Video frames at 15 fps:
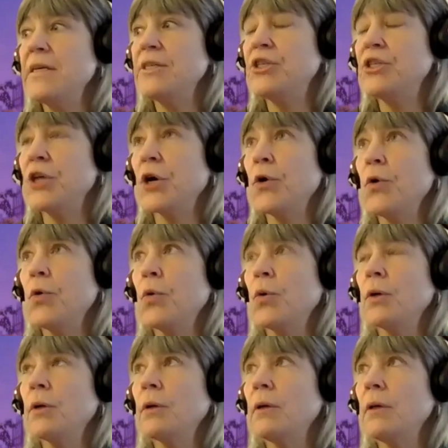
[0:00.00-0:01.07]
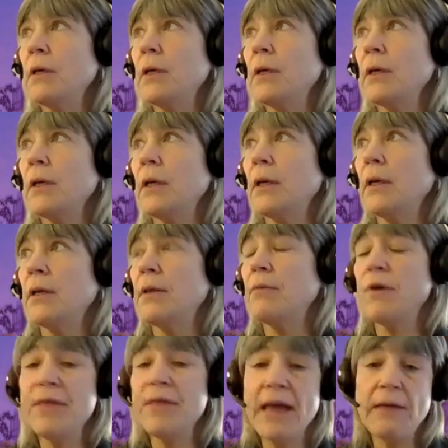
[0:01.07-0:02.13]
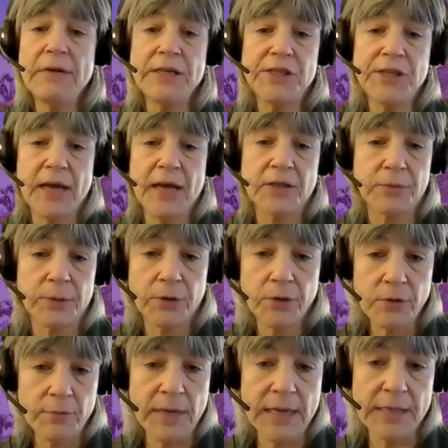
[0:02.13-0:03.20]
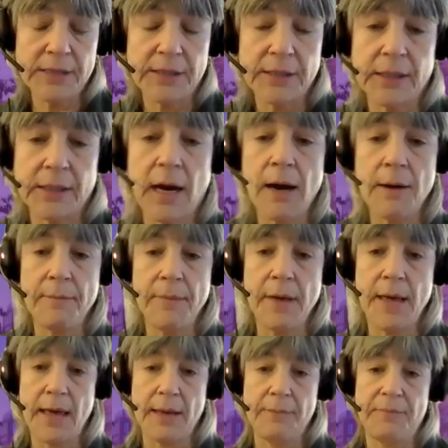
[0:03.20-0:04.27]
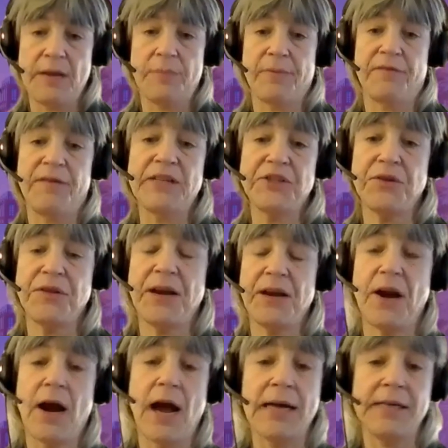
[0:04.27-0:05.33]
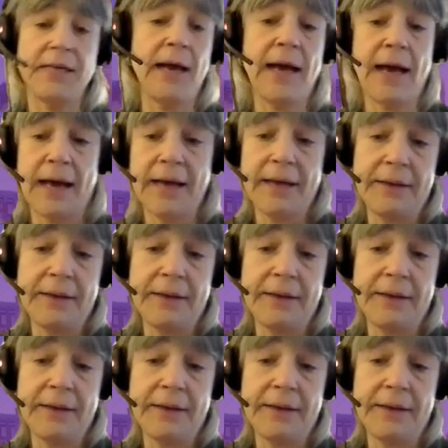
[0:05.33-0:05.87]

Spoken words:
So when they reached out to recruit me to come and be a professor there, I